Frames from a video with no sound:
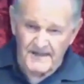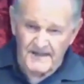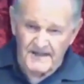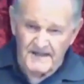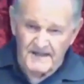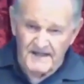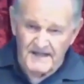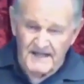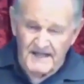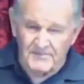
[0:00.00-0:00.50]

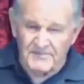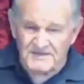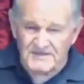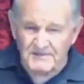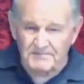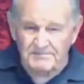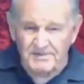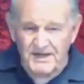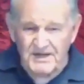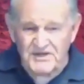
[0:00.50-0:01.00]
It was a
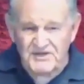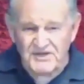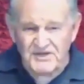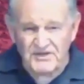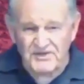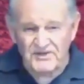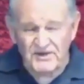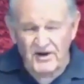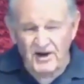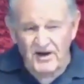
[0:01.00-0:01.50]

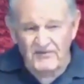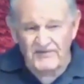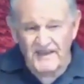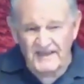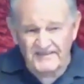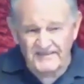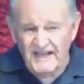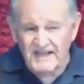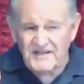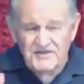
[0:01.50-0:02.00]
picture of that.
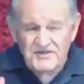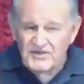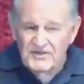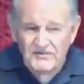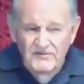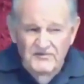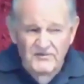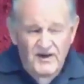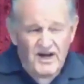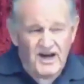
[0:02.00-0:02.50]
They should have
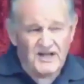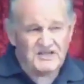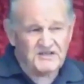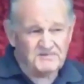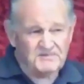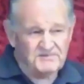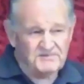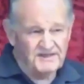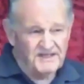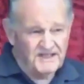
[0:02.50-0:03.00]

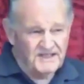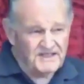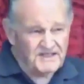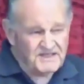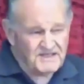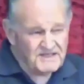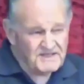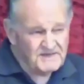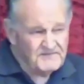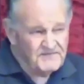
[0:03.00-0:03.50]
grasped
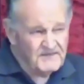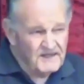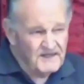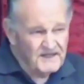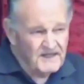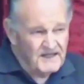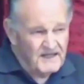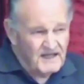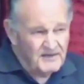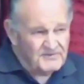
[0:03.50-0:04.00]
this.
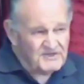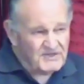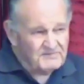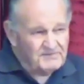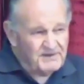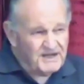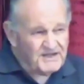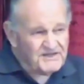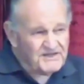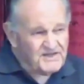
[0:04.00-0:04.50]
It was a
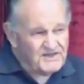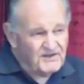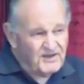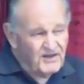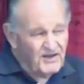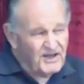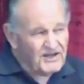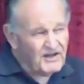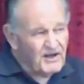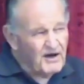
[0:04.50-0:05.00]
picture
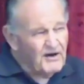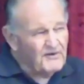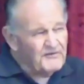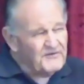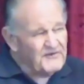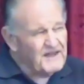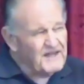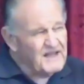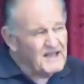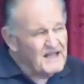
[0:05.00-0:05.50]
like of
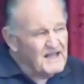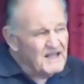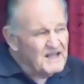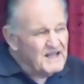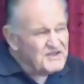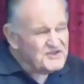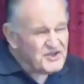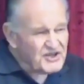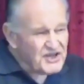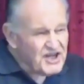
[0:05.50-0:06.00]
the
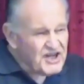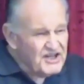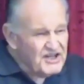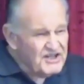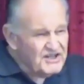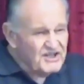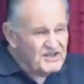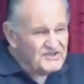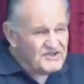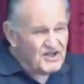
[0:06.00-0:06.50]

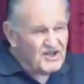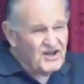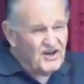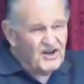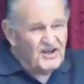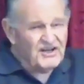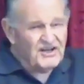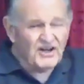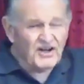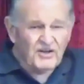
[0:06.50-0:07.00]

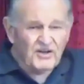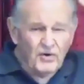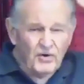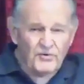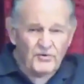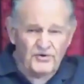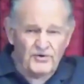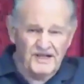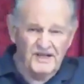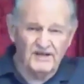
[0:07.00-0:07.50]
Shekinah
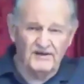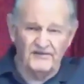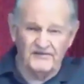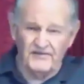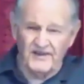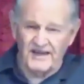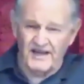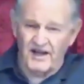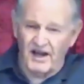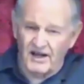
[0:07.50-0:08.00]
glory of
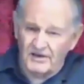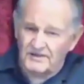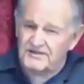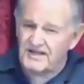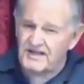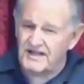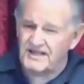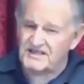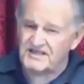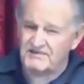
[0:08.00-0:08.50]
the Old
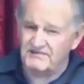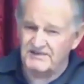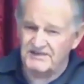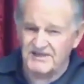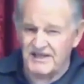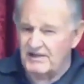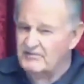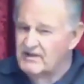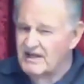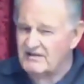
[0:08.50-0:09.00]
Testament. Do you
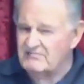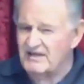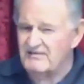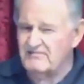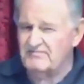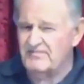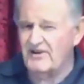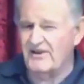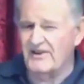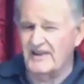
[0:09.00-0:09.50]
know what I mean
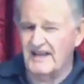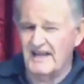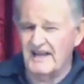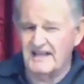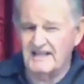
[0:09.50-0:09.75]
by that?